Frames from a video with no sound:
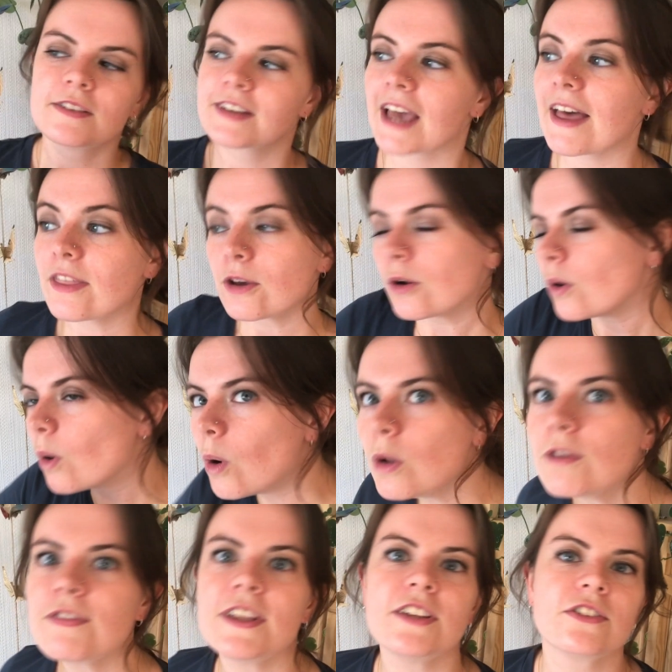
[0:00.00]
Together, all
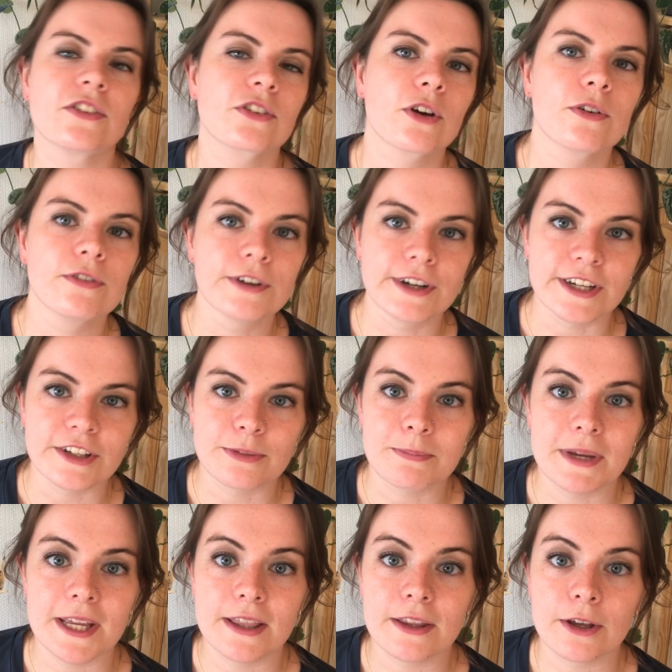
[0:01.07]
of these discoveries
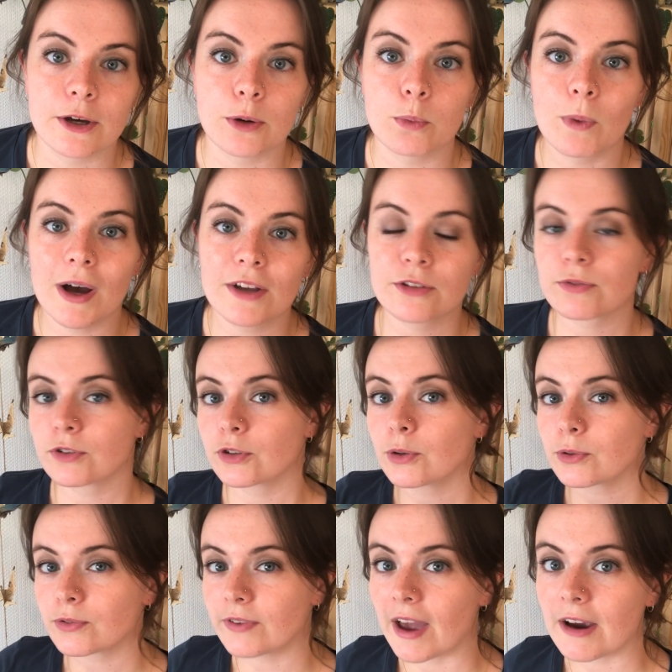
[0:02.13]
mean that whilst
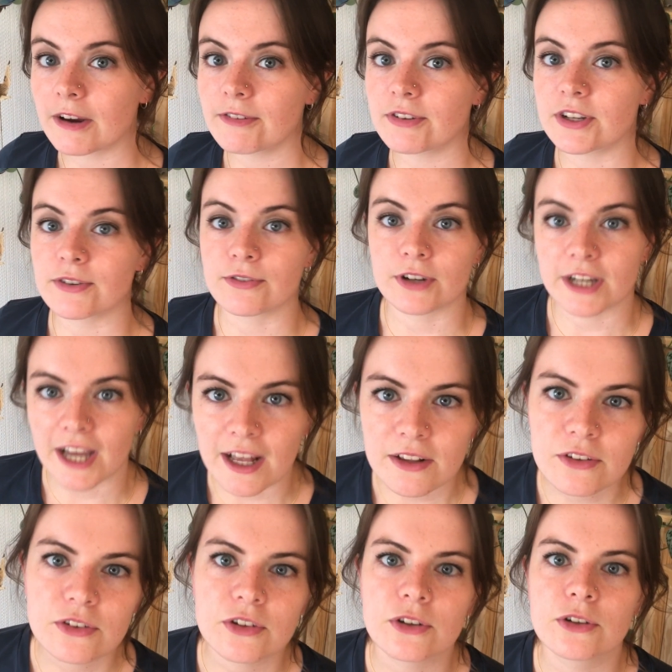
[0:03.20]
results vary for different
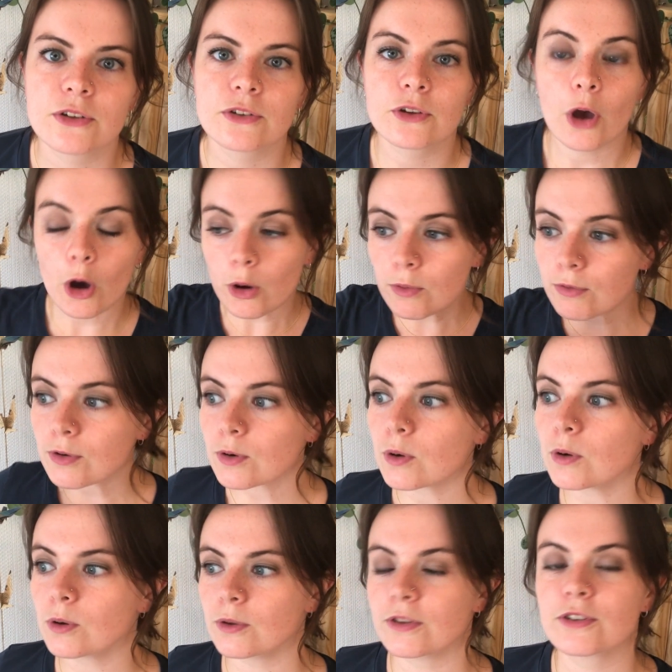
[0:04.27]
cancers,
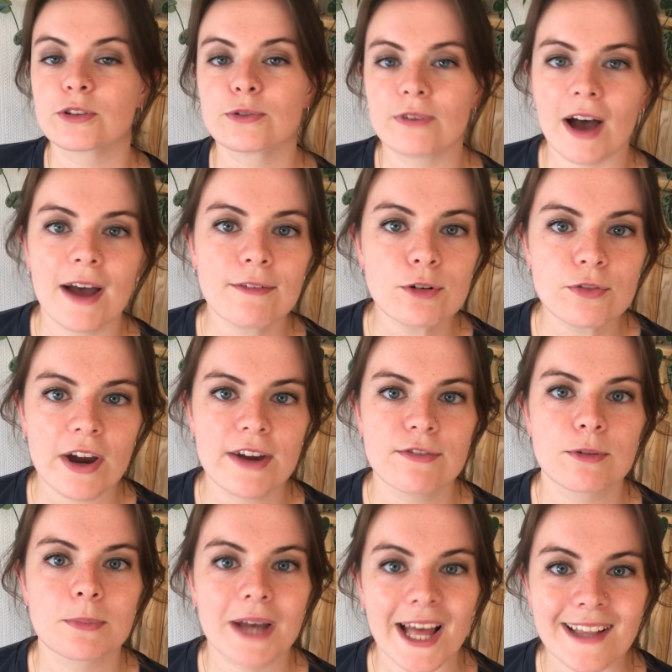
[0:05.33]
overall the survival rate
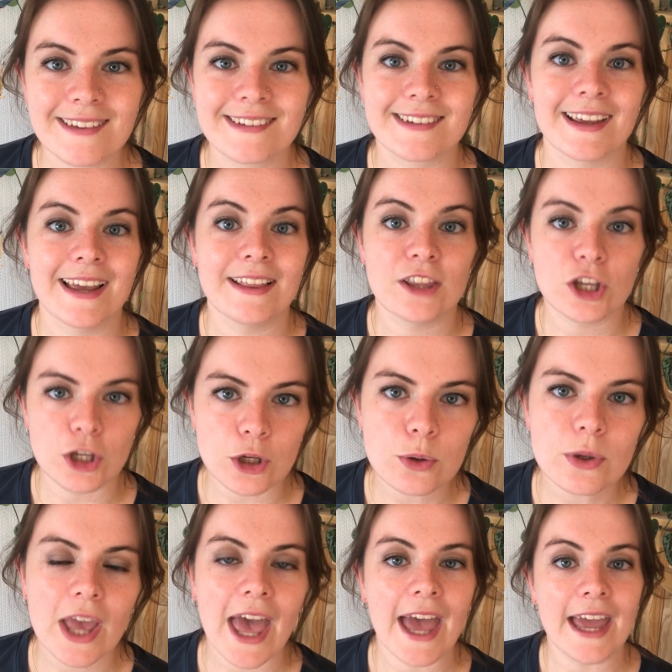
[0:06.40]
from cancer in the
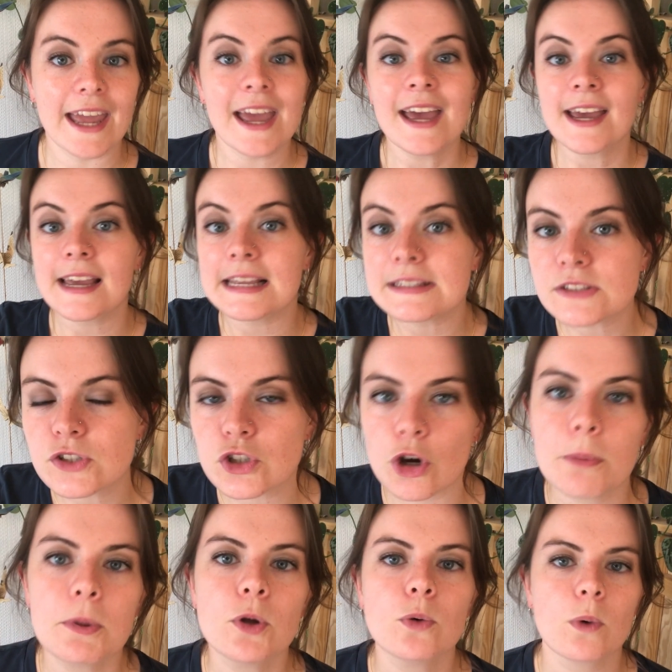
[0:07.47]
UK is
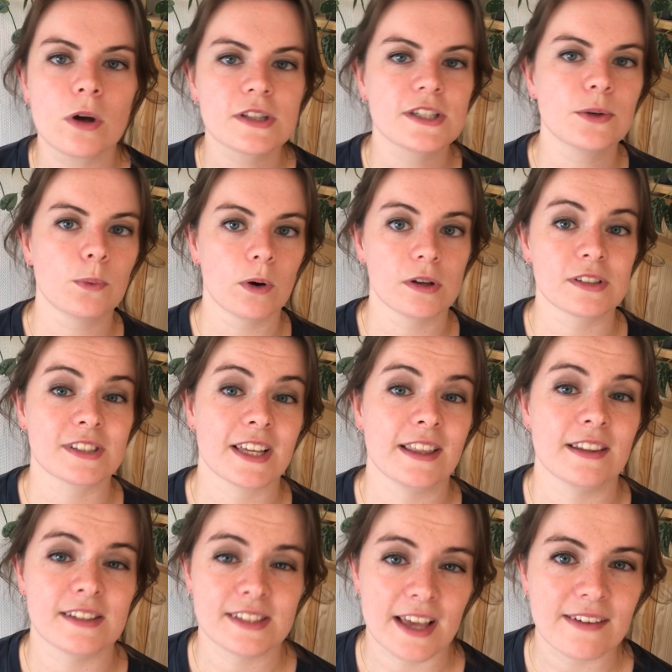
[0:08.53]
double what it was in
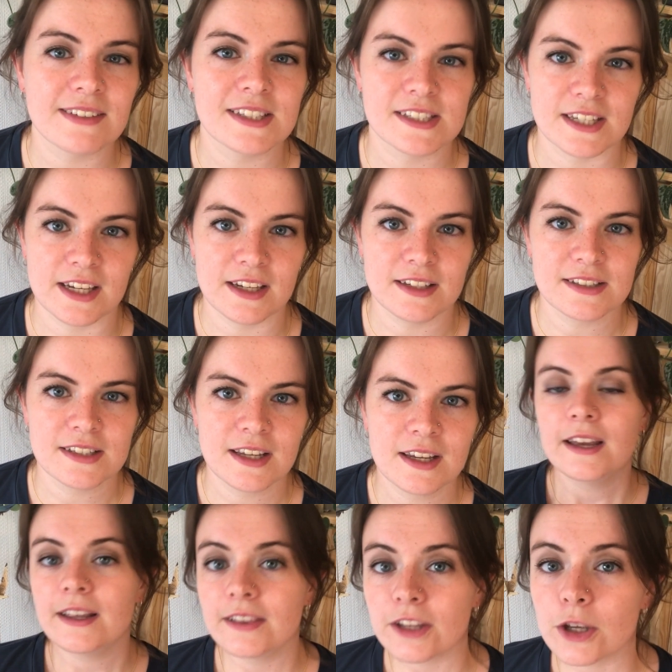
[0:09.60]
the 70s.
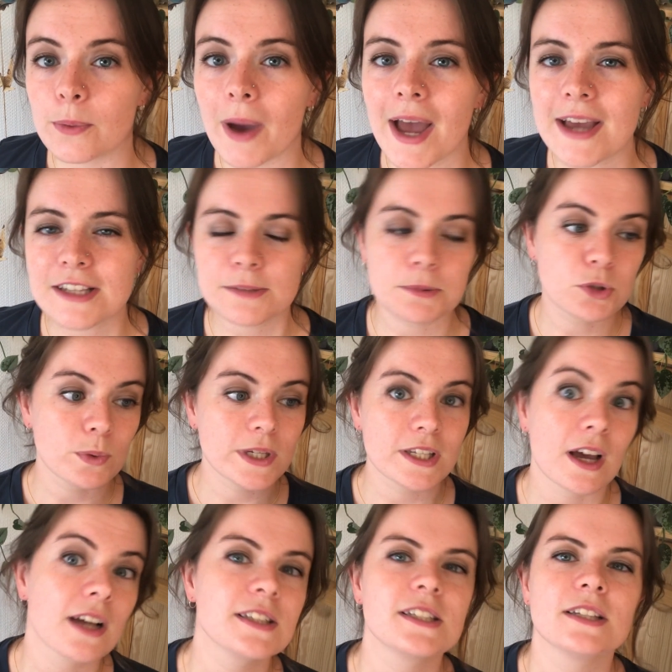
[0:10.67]
In the US, between
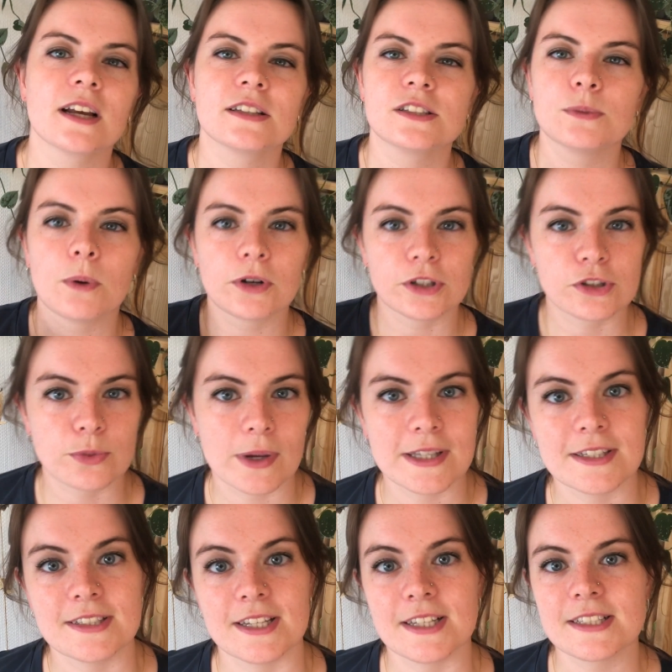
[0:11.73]
1991 and
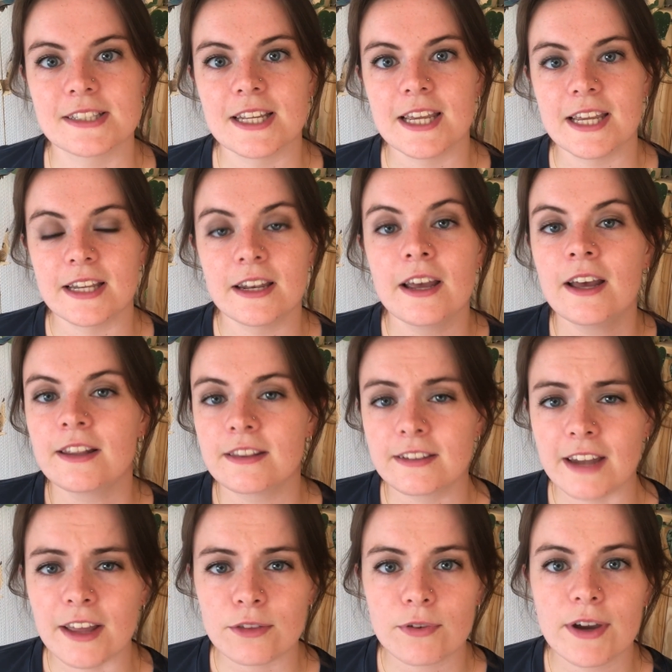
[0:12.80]
2016, the
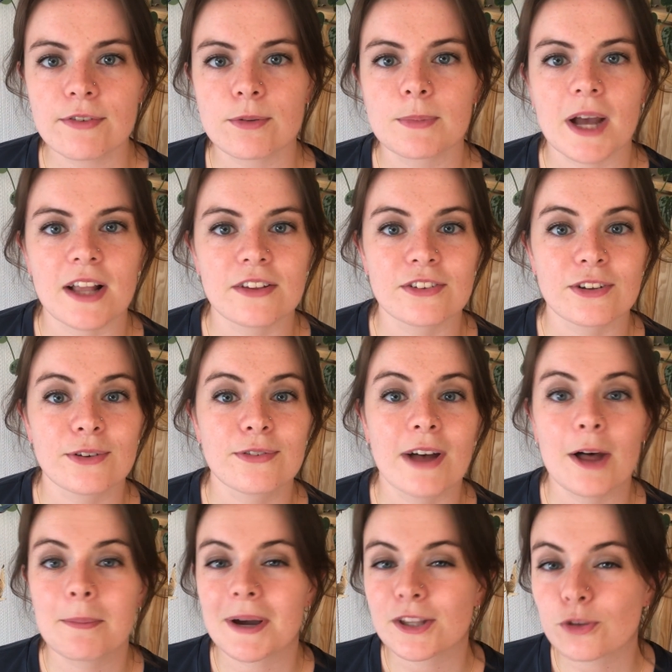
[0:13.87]
death rate from cancer
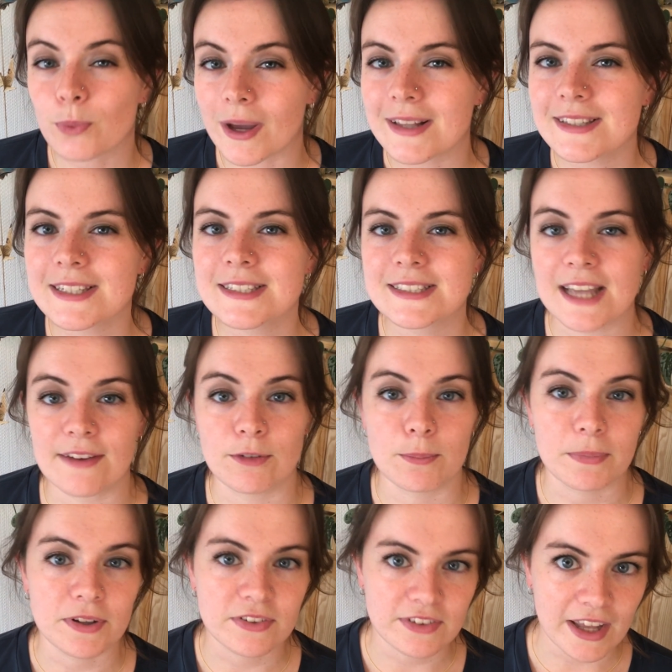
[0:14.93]
fell by
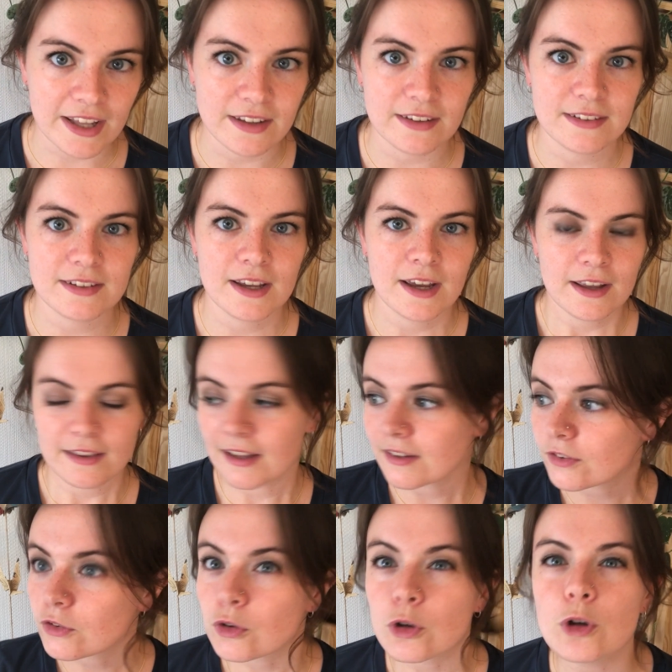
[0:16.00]
27%.
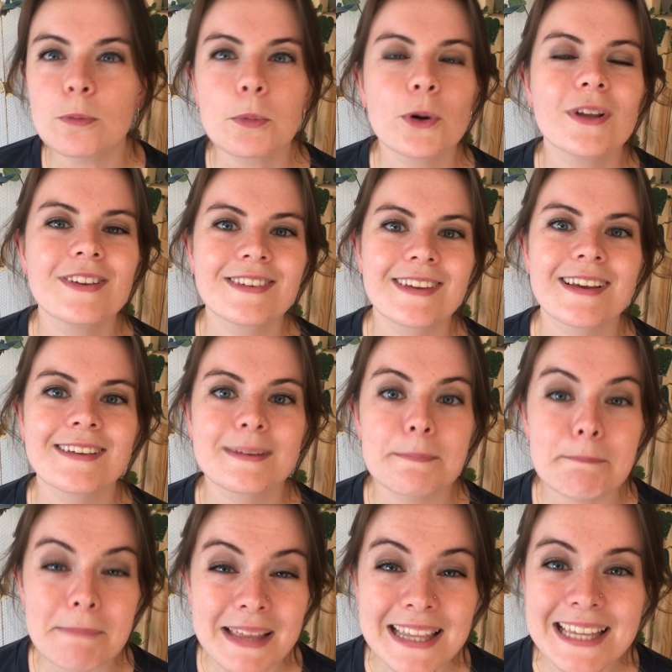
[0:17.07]
That's 2.6
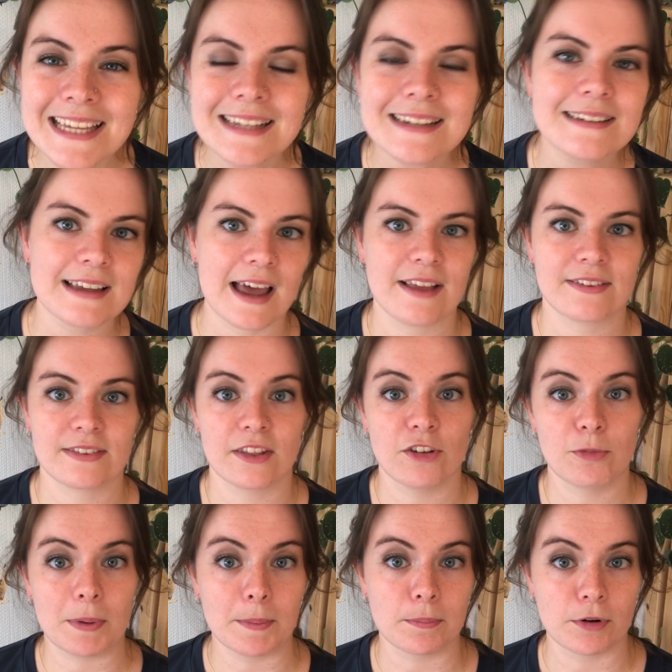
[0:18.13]
million deaths that have
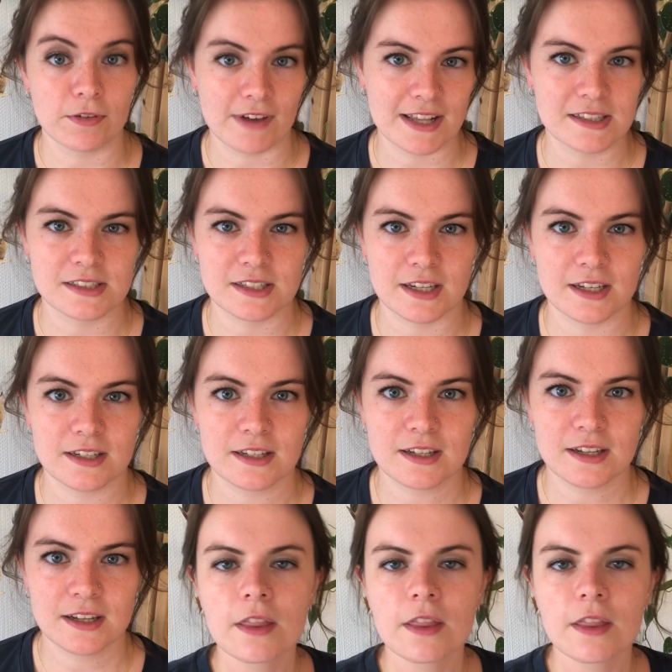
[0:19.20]
been prevented.